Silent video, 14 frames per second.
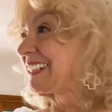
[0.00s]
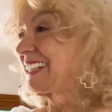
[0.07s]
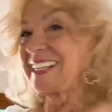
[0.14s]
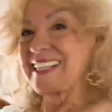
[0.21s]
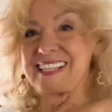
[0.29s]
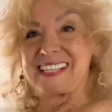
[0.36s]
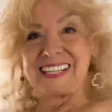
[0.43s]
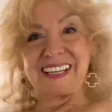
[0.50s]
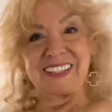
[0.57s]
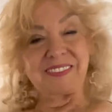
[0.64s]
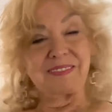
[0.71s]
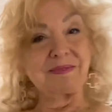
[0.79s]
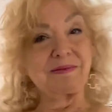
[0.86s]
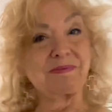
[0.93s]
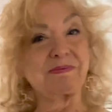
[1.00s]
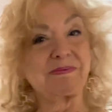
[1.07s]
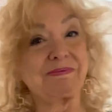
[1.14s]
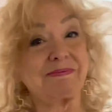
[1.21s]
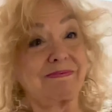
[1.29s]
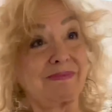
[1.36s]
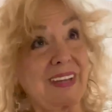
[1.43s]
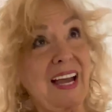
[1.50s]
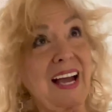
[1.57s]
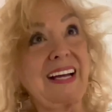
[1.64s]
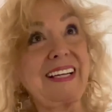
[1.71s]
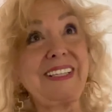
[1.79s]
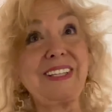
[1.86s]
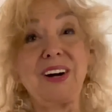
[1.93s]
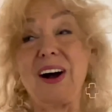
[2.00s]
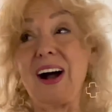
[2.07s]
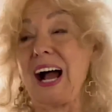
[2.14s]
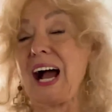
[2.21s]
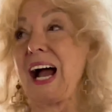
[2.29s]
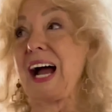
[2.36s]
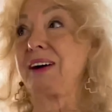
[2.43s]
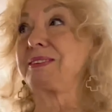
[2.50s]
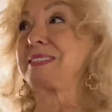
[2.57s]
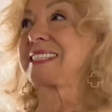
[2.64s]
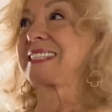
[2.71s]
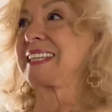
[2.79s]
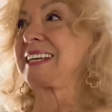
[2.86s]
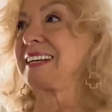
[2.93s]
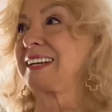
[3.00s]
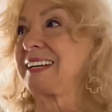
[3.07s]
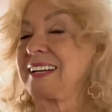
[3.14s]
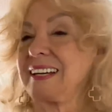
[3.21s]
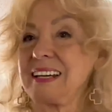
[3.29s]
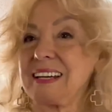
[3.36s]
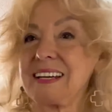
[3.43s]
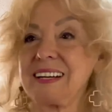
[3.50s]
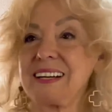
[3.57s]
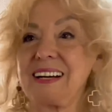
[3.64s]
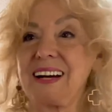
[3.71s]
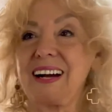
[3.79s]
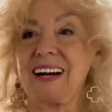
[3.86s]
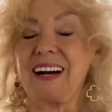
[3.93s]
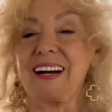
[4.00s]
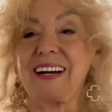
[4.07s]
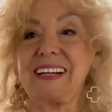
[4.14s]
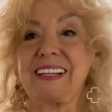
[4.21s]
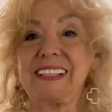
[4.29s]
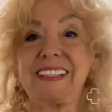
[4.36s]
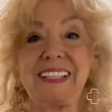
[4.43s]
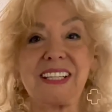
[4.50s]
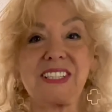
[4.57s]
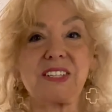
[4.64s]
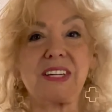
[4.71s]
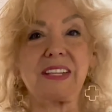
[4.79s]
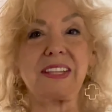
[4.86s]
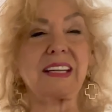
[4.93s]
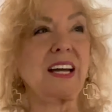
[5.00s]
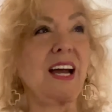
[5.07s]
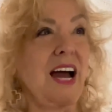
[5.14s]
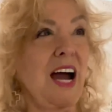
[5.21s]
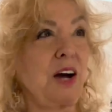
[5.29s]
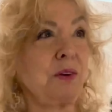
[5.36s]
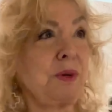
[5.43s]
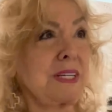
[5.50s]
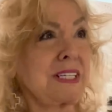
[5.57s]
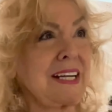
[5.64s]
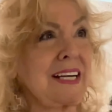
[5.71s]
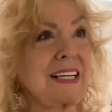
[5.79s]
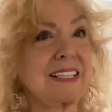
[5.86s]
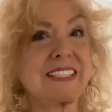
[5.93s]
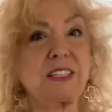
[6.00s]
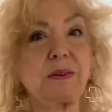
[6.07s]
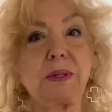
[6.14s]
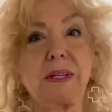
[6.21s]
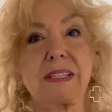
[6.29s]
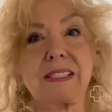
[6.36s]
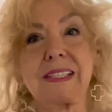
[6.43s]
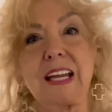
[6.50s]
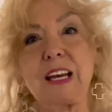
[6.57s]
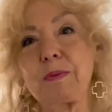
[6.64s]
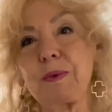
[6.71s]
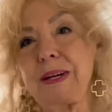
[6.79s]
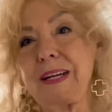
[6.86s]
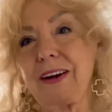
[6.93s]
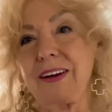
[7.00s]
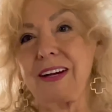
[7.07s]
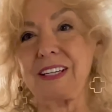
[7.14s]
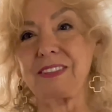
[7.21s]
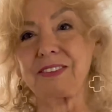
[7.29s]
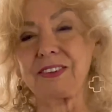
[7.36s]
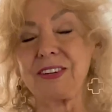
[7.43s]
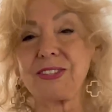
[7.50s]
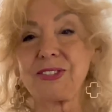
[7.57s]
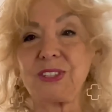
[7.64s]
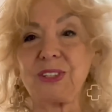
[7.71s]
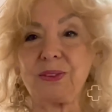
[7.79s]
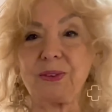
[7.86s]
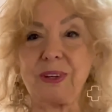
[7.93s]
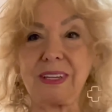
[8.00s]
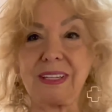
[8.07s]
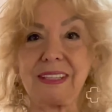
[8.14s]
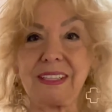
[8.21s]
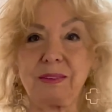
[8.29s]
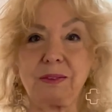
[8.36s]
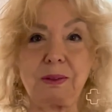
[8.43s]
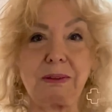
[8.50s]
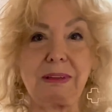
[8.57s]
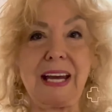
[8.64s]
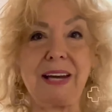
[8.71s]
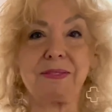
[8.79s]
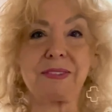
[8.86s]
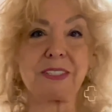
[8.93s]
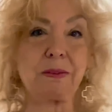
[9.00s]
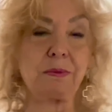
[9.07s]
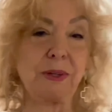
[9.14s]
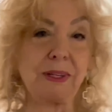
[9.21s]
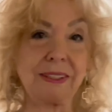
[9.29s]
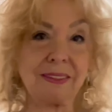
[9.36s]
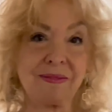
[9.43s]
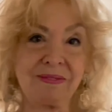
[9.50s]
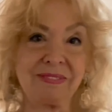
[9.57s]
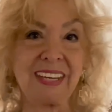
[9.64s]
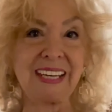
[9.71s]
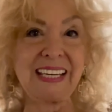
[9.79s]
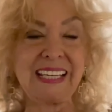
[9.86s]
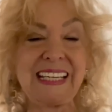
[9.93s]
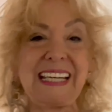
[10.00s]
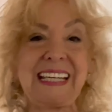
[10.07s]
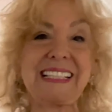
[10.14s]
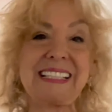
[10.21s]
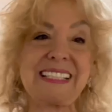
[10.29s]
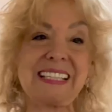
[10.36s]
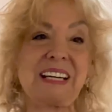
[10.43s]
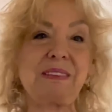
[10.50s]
And, you know, I was thinking yesterday, I wish I had someone to celebrate our anniversary with, that we would have someone. And,